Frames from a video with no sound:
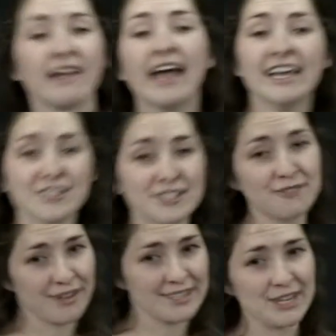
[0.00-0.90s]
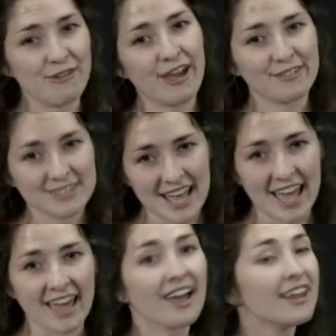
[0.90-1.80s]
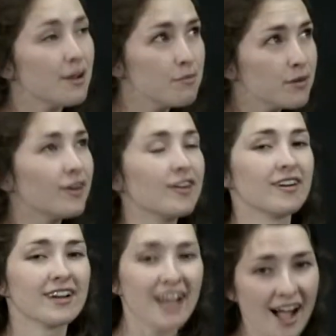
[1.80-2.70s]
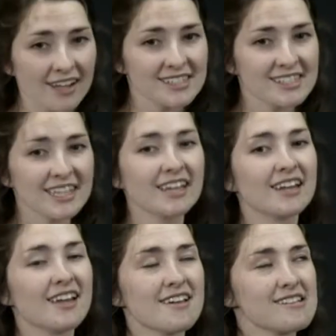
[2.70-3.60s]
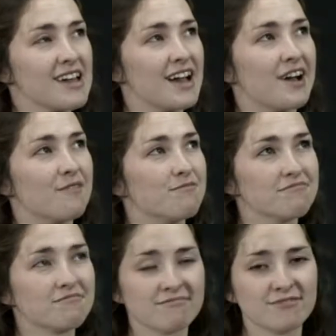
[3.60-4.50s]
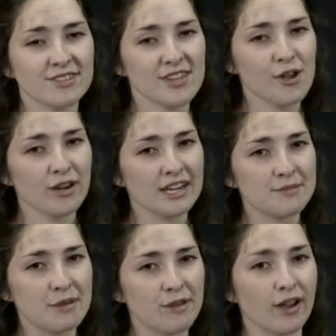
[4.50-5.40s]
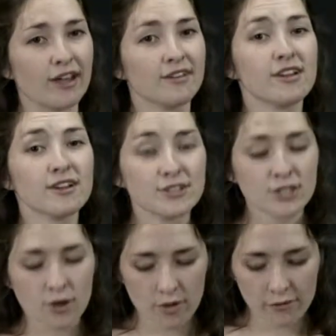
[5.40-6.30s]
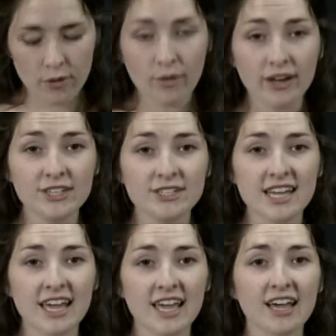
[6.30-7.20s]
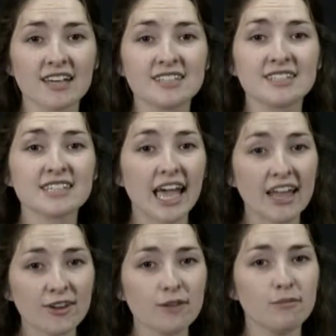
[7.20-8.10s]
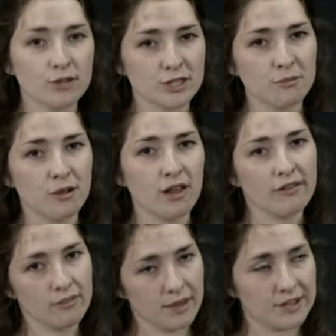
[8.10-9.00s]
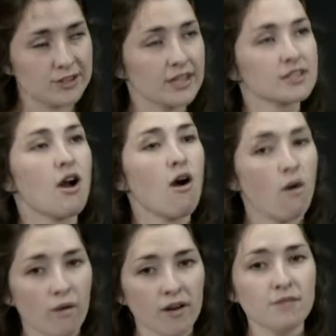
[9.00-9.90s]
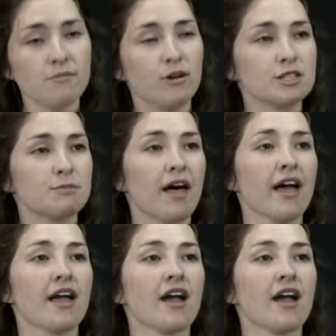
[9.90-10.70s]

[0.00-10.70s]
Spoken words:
It's just a fancy way of saying a number or a constant. No need to be afraid. So if we want to take a scalar multiple of a matrix or multiply